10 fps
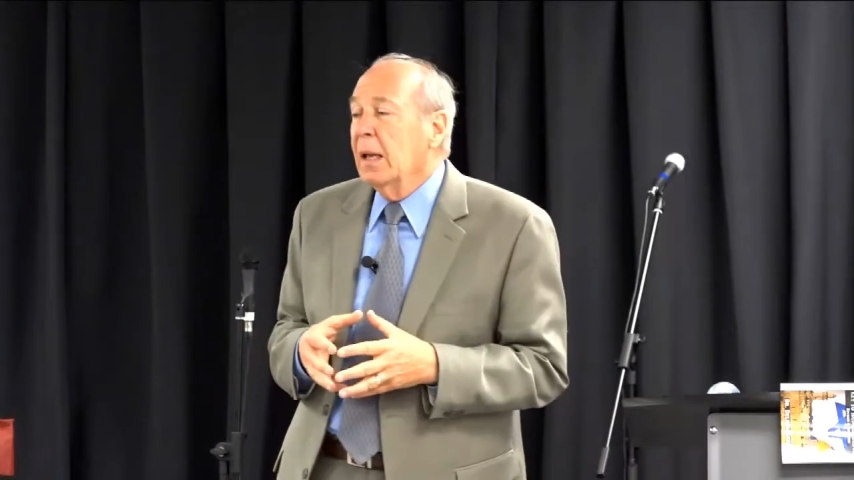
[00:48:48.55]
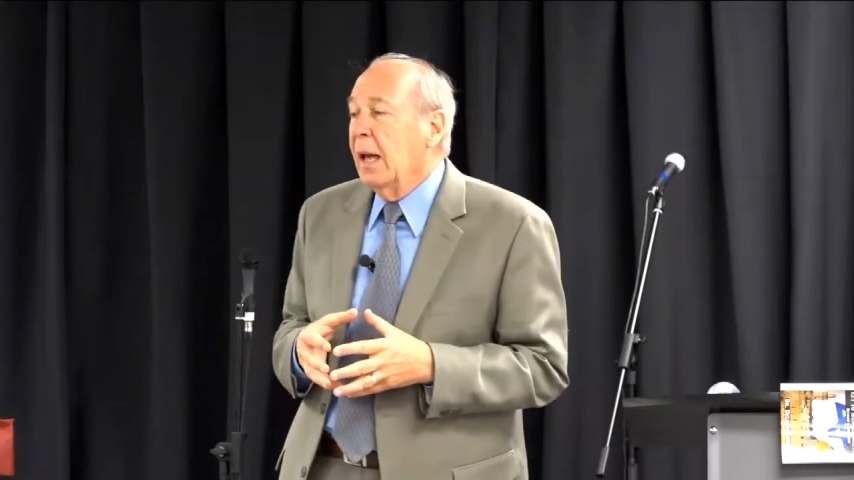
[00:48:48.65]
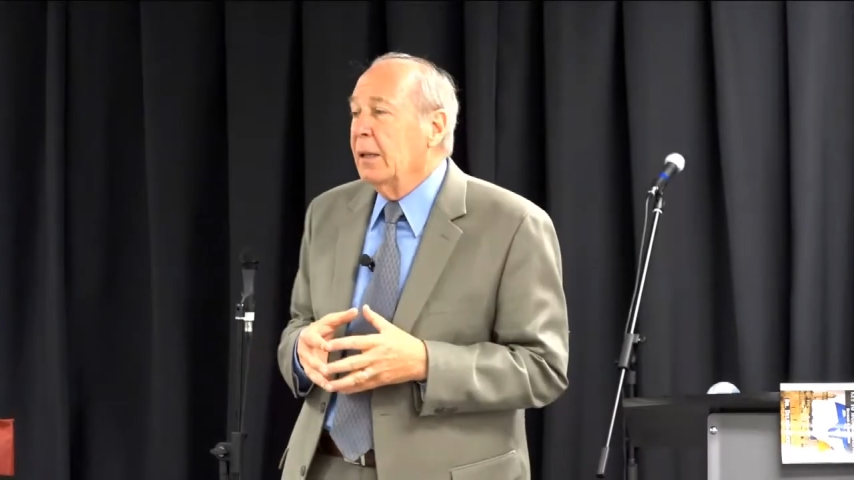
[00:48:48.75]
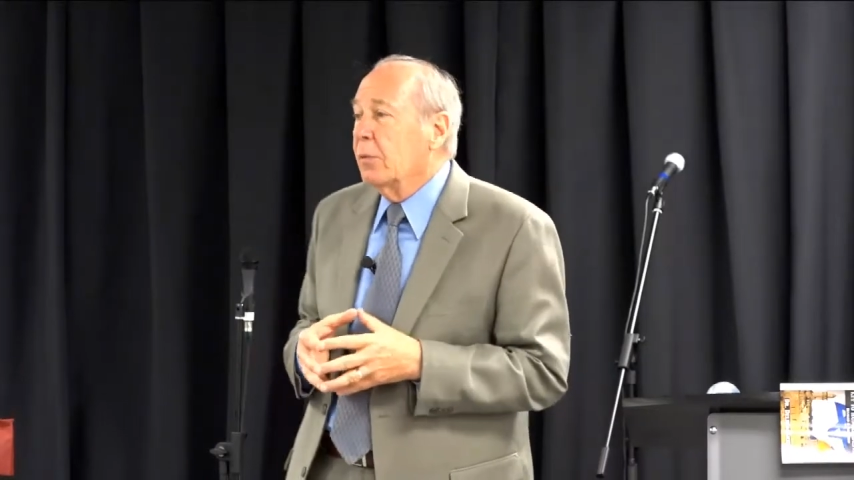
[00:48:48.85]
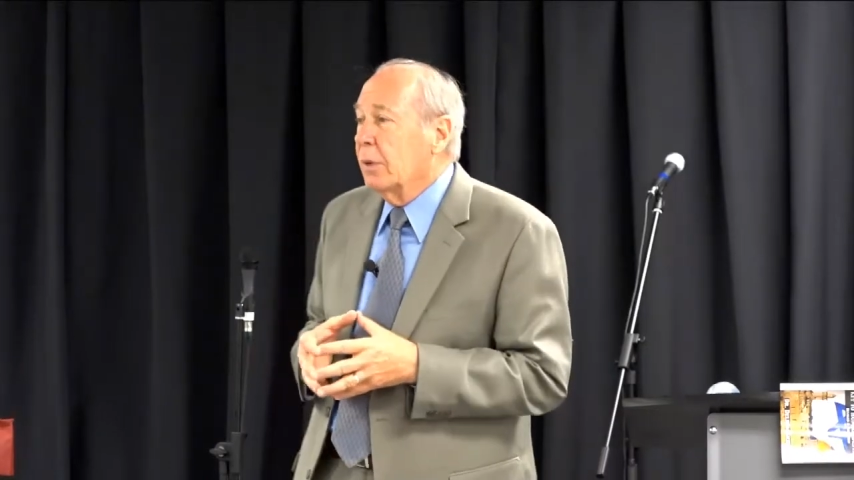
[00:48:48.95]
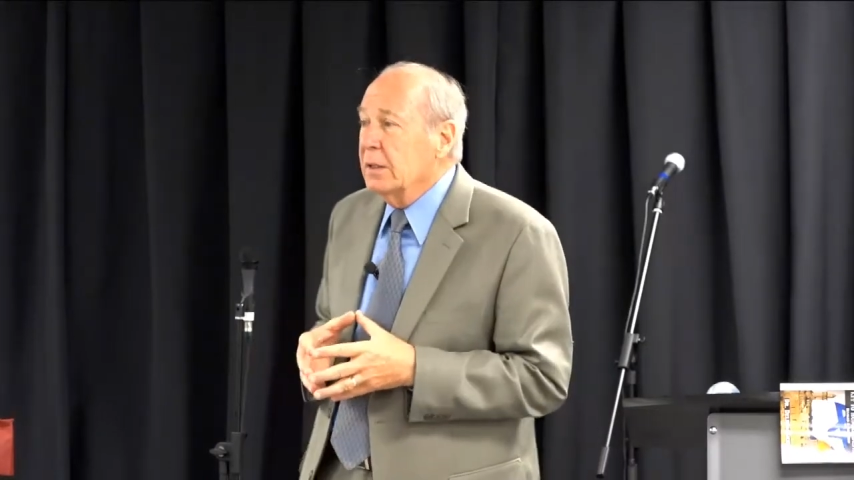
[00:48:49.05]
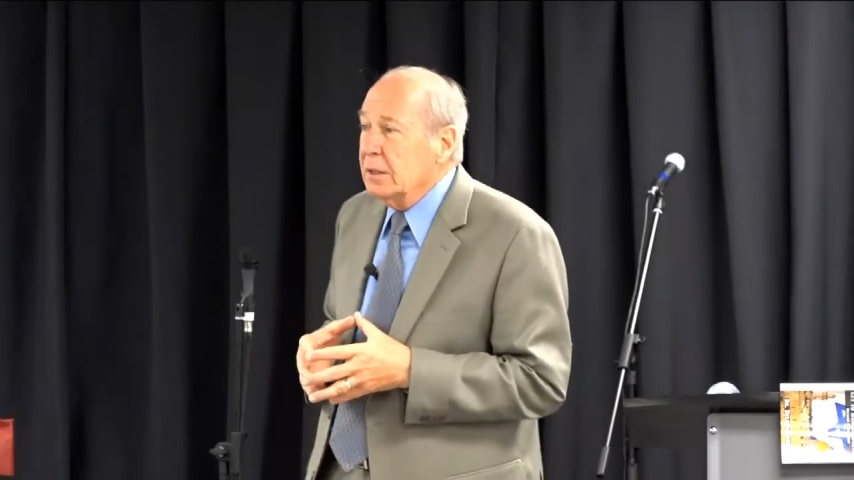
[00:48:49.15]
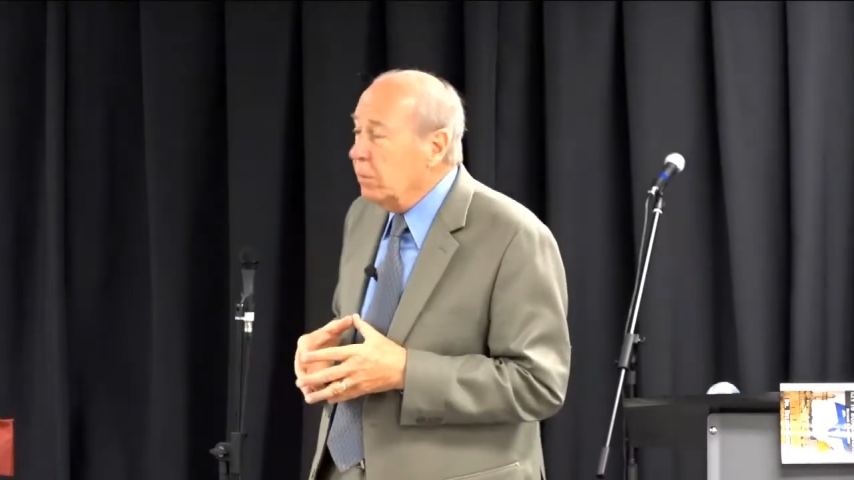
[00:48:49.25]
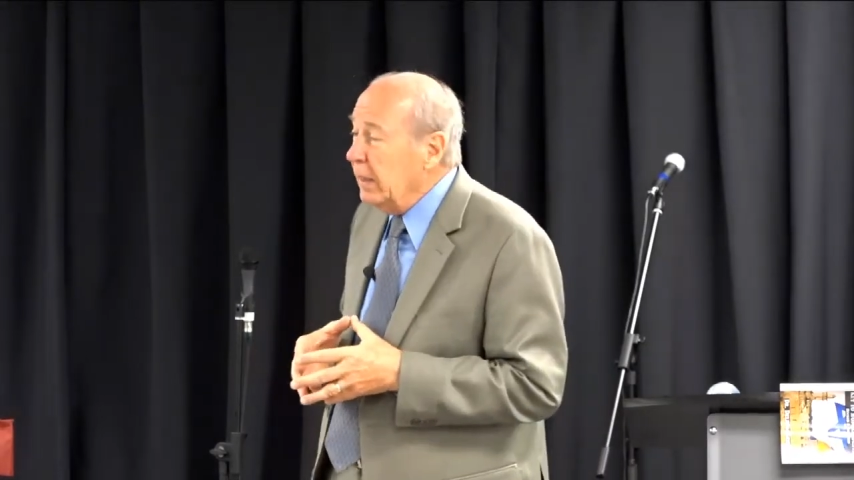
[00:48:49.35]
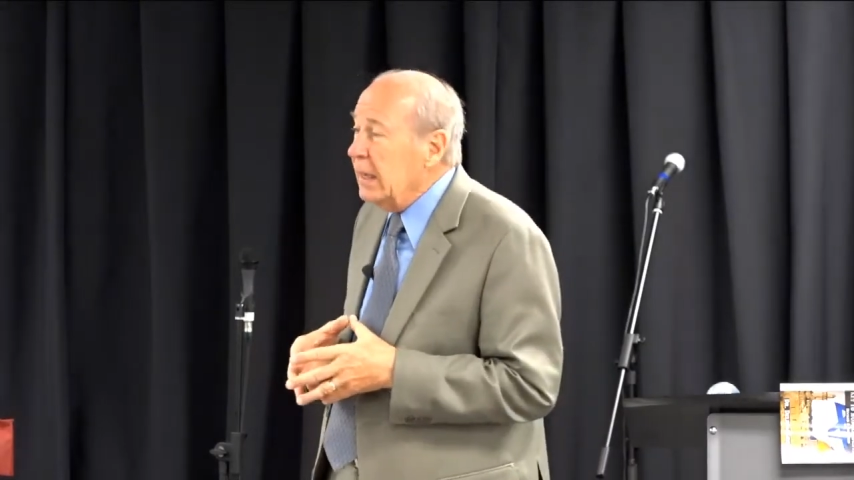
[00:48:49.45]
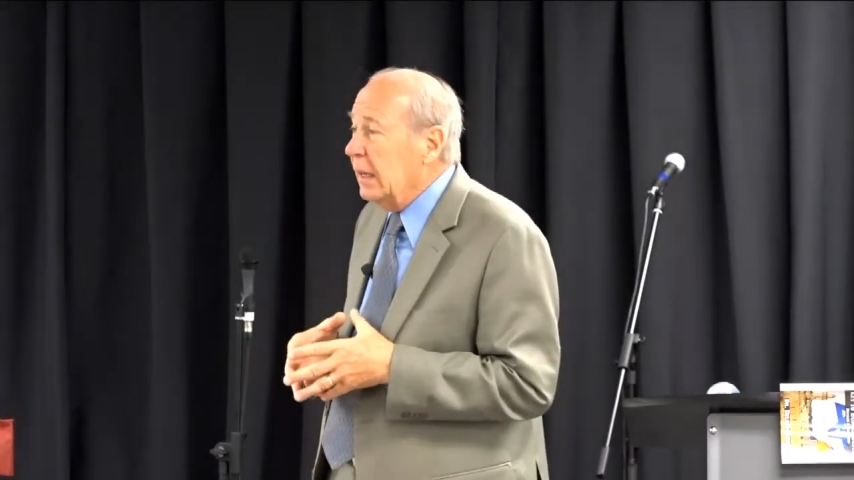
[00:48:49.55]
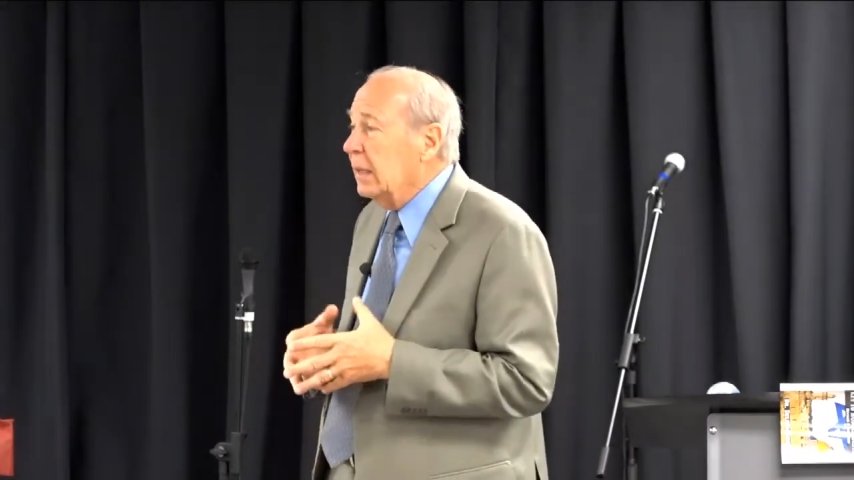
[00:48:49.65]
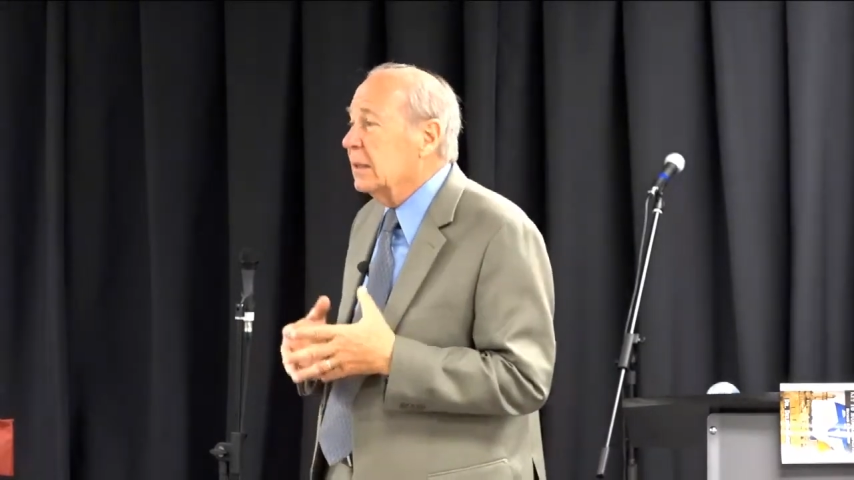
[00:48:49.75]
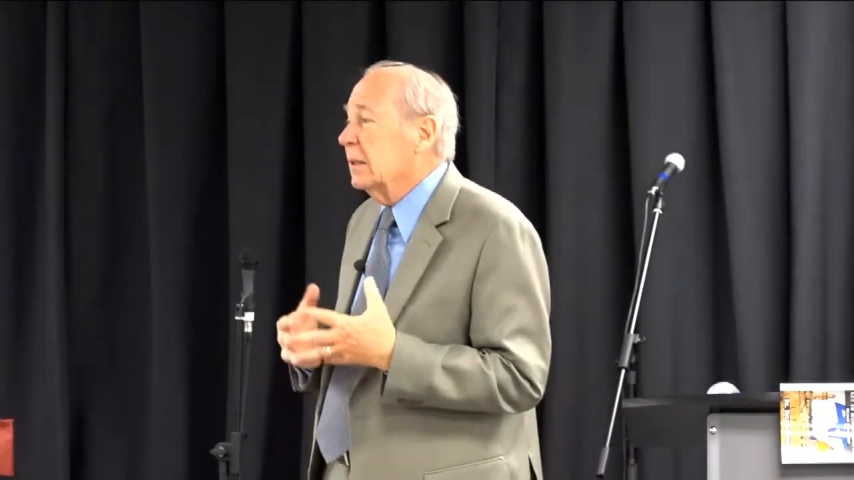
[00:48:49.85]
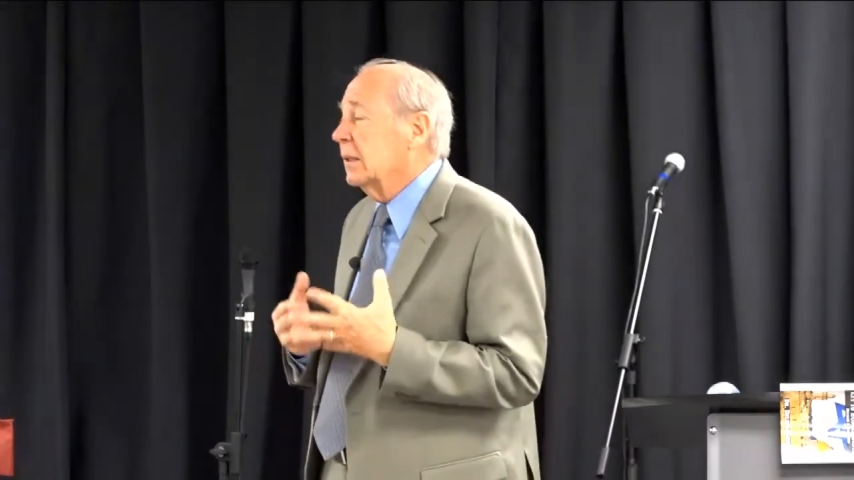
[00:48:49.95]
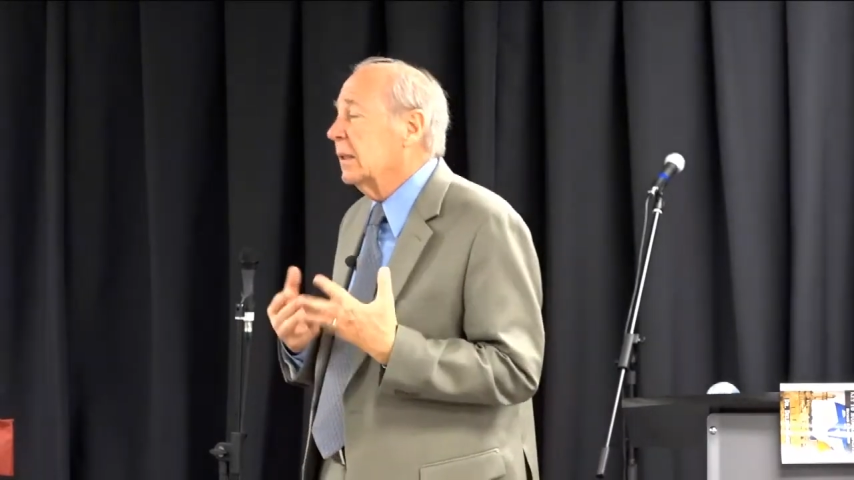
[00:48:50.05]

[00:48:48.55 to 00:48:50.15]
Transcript: And the reason being is that